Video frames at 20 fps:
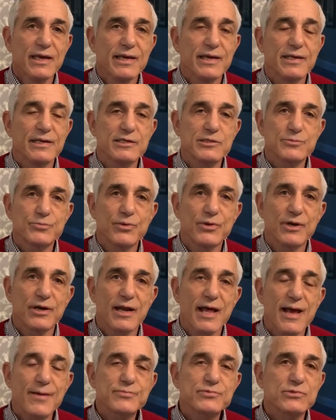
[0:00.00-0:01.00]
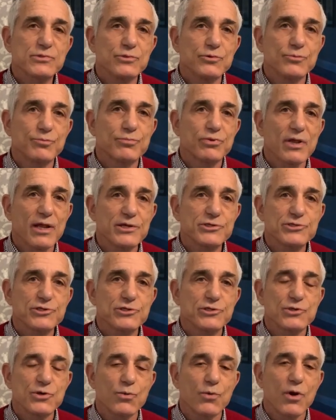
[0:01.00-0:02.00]
It has been an absolute
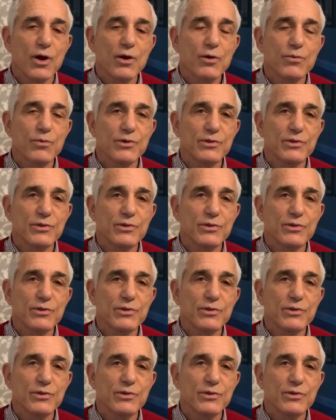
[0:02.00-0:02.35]
pleasure to work